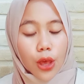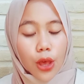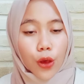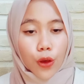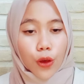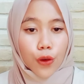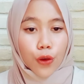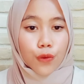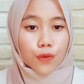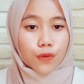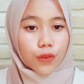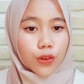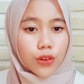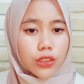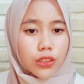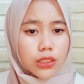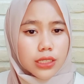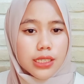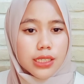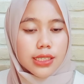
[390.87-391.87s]
For
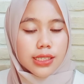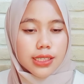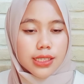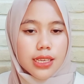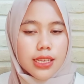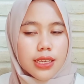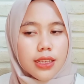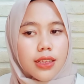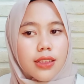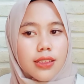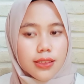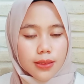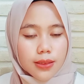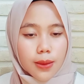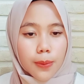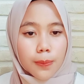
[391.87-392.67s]
these example